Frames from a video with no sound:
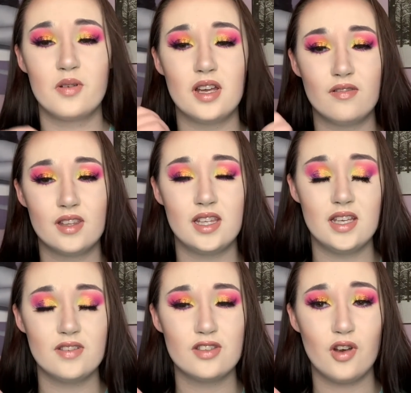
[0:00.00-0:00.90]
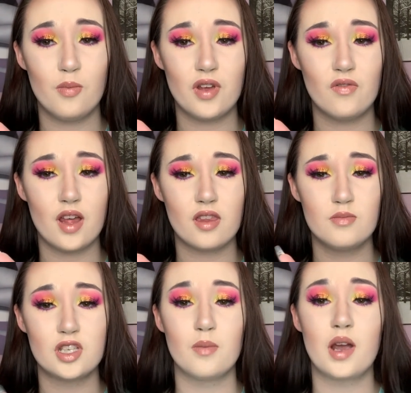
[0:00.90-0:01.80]
Give this video a big fat
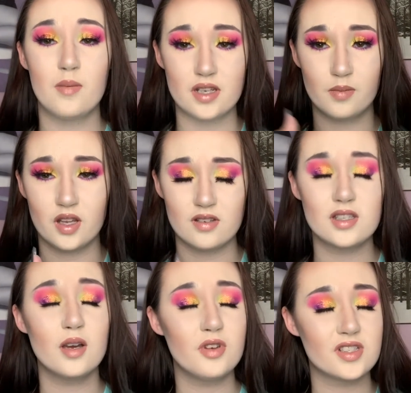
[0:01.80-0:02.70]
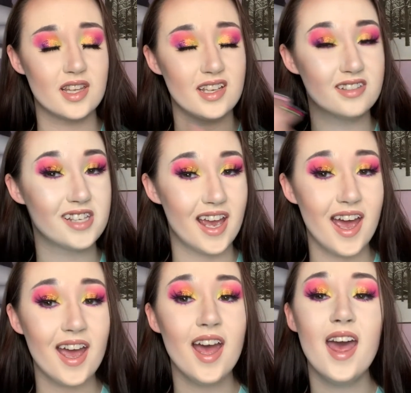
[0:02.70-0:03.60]
thumbs up, comment down below, tell me what you think and say hey,